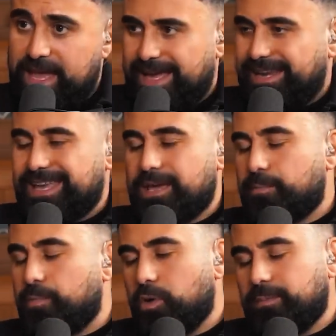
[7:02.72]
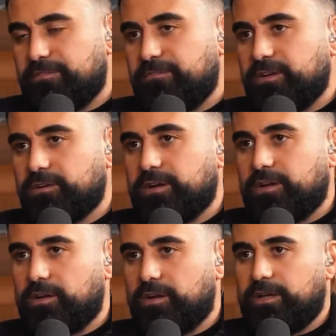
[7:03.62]
And I can't point my finger
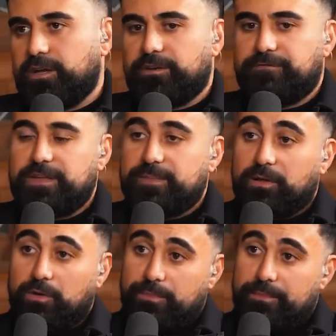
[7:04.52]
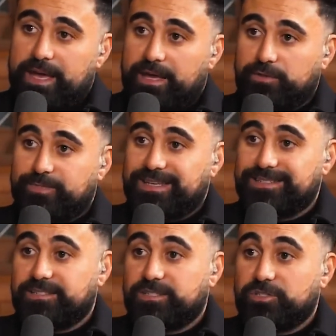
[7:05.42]
at a female or a man who's making
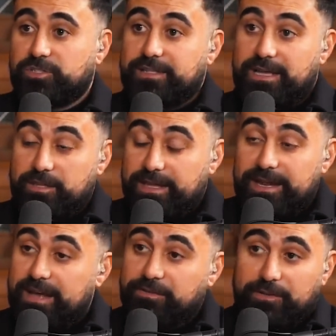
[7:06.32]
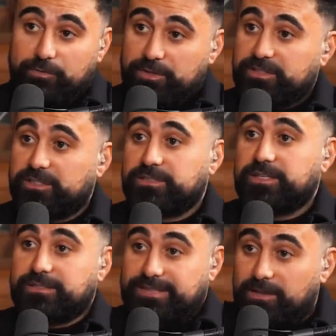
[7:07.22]
decisions that they didn't have loved ones to
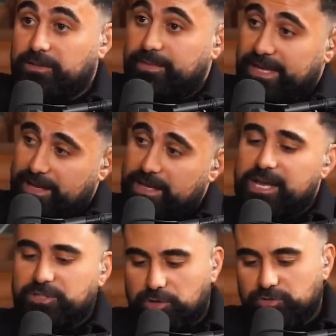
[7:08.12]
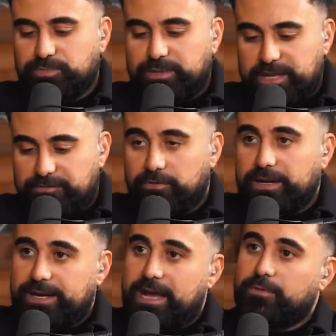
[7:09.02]
tell them, like, hey, don't just plan for
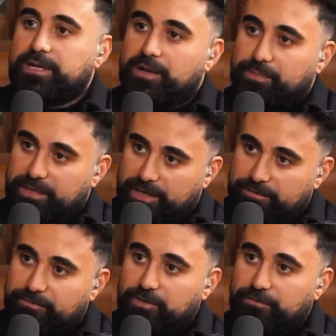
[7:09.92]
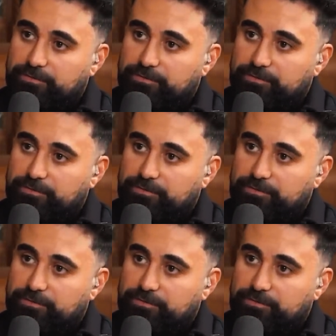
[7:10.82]
right now. We got to plan for your